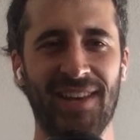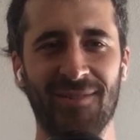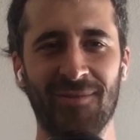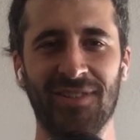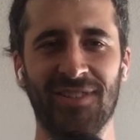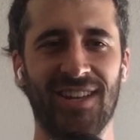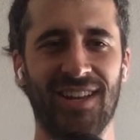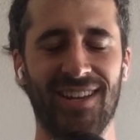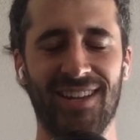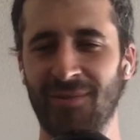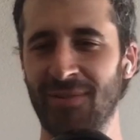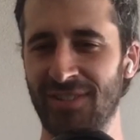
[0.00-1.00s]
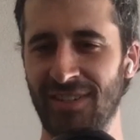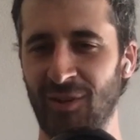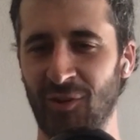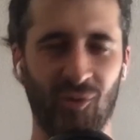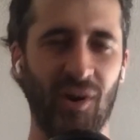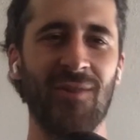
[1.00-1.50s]
it was
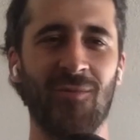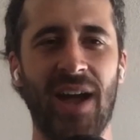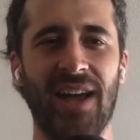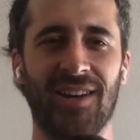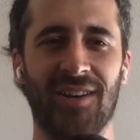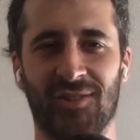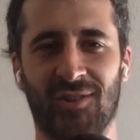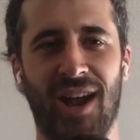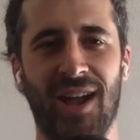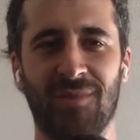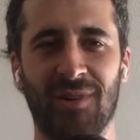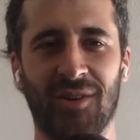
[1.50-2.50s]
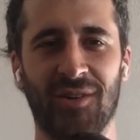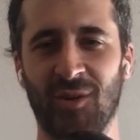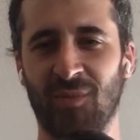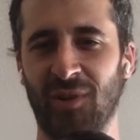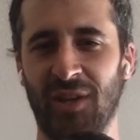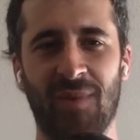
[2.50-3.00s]
a great way to describe
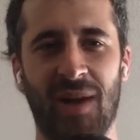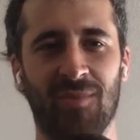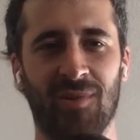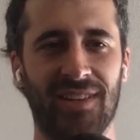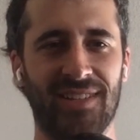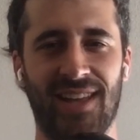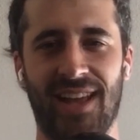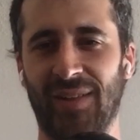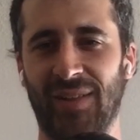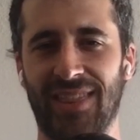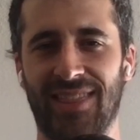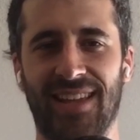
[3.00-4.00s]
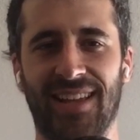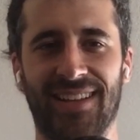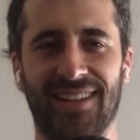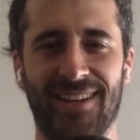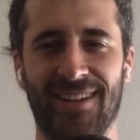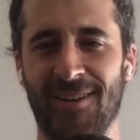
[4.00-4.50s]
your play-by-play style, I
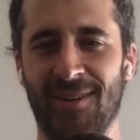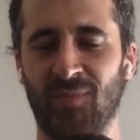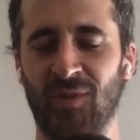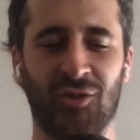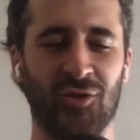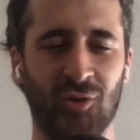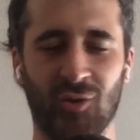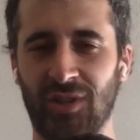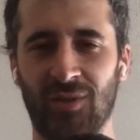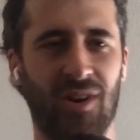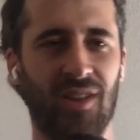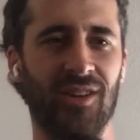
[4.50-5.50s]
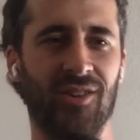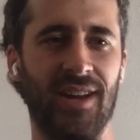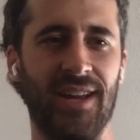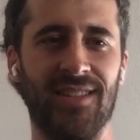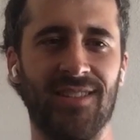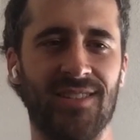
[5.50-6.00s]
think. You're truly one of the
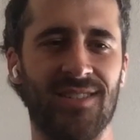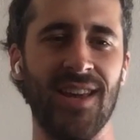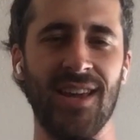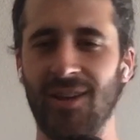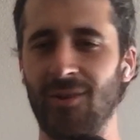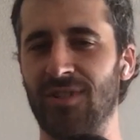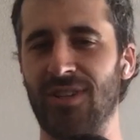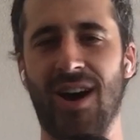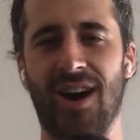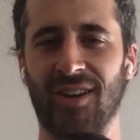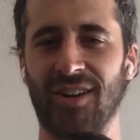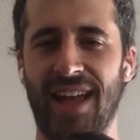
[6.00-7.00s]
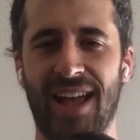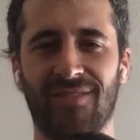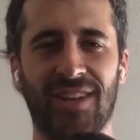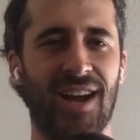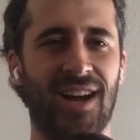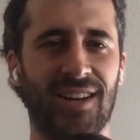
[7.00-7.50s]
greats. It was an honor to
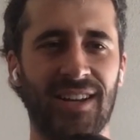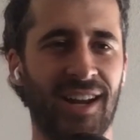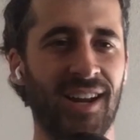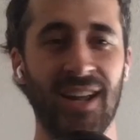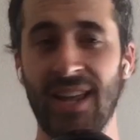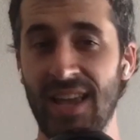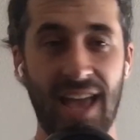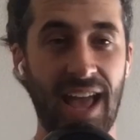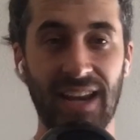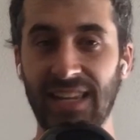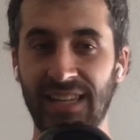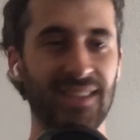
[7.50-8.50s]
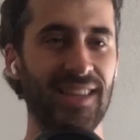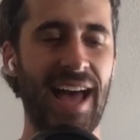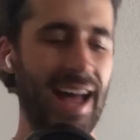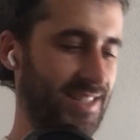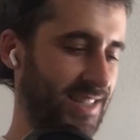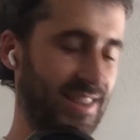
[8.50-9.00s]
have you on here. Any
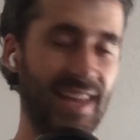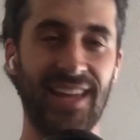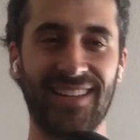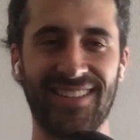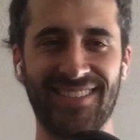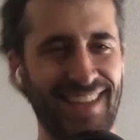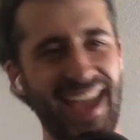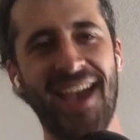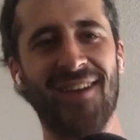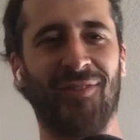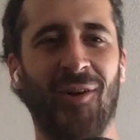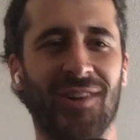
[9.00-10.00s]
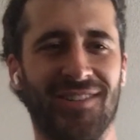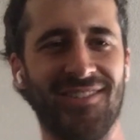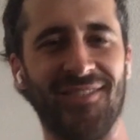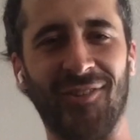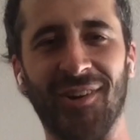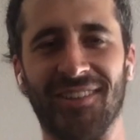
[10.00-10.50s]
last thing? Yeah, of
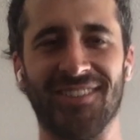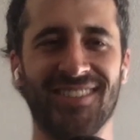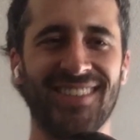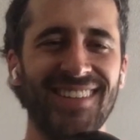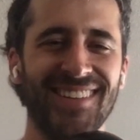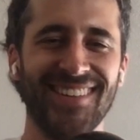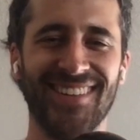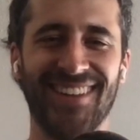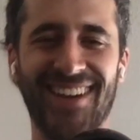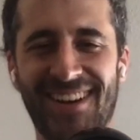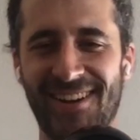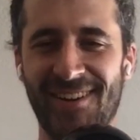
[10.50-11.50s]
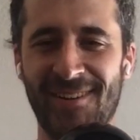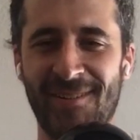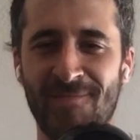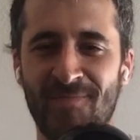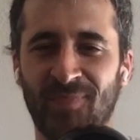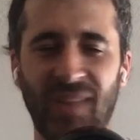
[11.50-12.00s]
course.
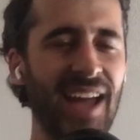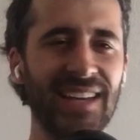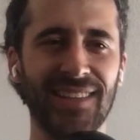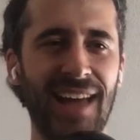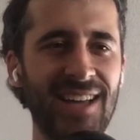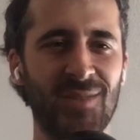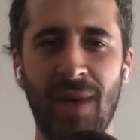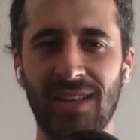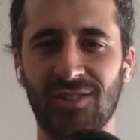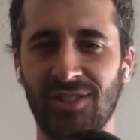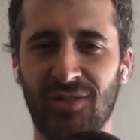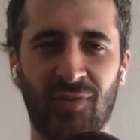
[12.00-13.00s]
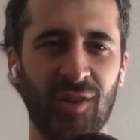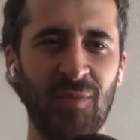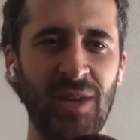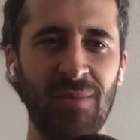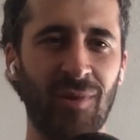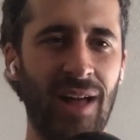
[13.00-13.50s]
Any last messages for the
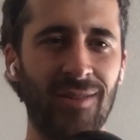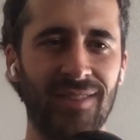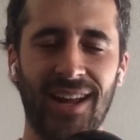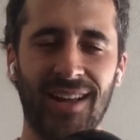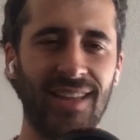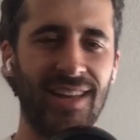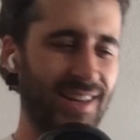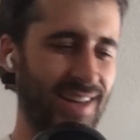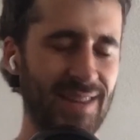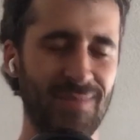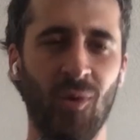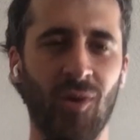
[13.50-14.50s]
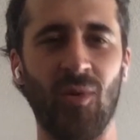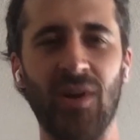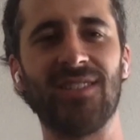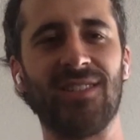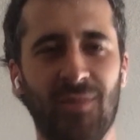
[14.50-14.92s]
people out there? Any more wisdom